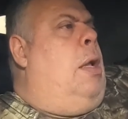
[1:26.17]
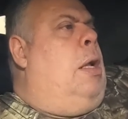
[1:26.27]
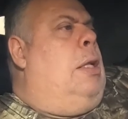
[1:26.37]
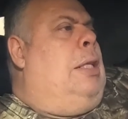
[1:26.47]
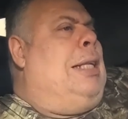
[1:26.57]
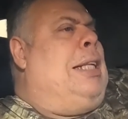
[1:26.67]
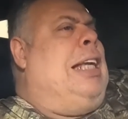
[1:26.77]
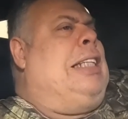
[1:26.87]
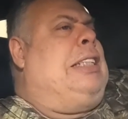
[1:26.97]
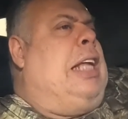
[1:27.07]
There's an
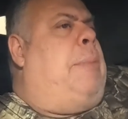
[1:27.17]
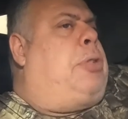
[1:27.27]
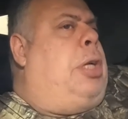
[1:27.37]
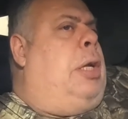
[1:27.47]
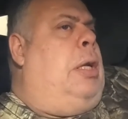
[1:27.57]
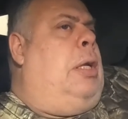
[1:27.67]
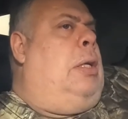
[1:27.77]
exemption